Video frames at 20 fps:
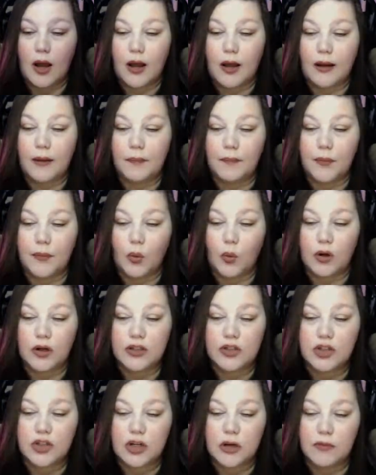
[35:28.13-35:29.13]
um, we're
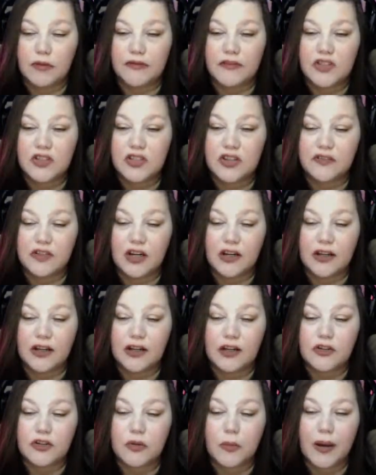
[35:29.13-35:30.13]
going to start moving stuff down
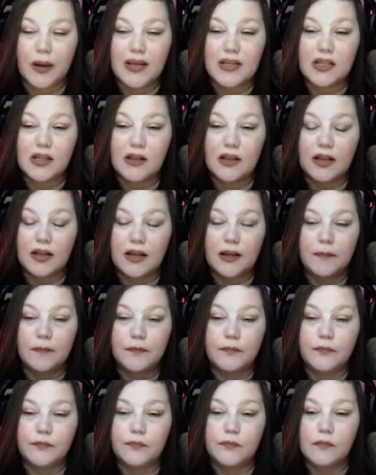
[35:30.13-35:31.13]
here. So basically,
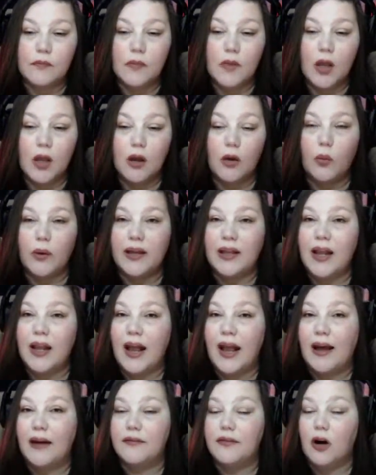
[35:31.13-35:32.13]
we can
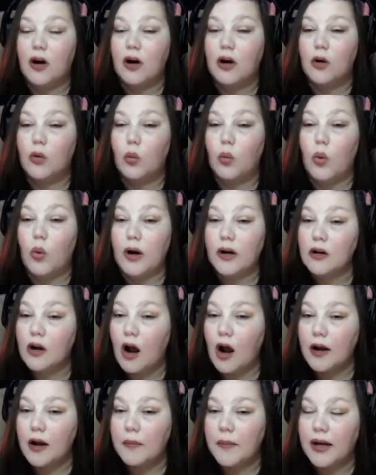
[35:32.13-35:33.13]
have our water
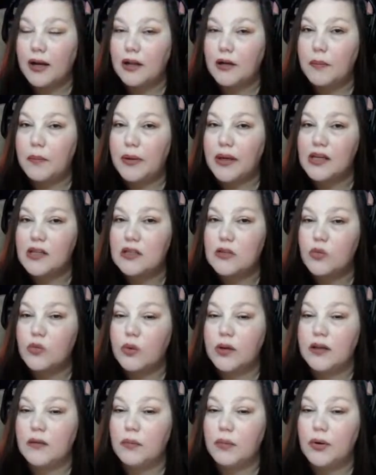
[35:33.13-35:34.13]
automated because
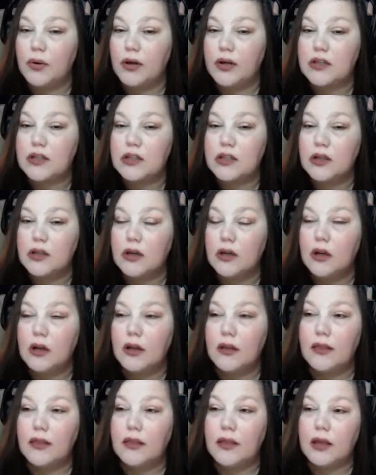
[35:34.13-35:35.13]
we can put
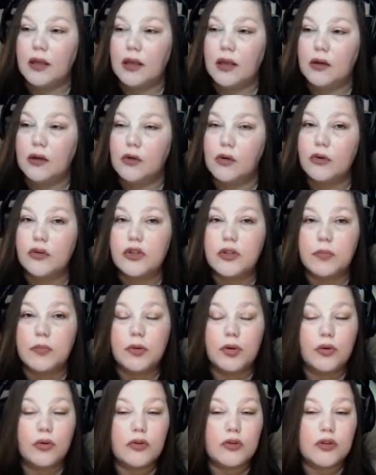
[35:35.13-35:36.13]
the
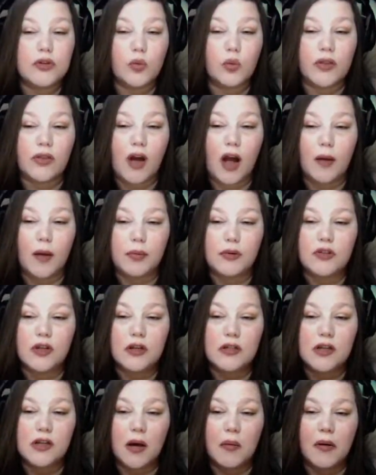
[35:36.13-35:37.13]
crucibles with hoppers
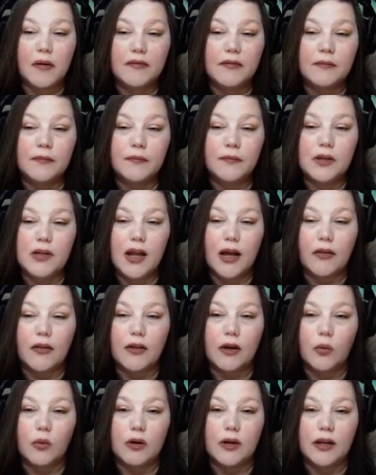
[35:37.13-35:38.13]
on top of them now
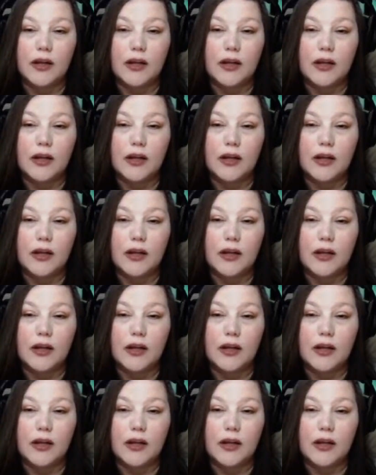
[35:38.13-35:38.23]
that we're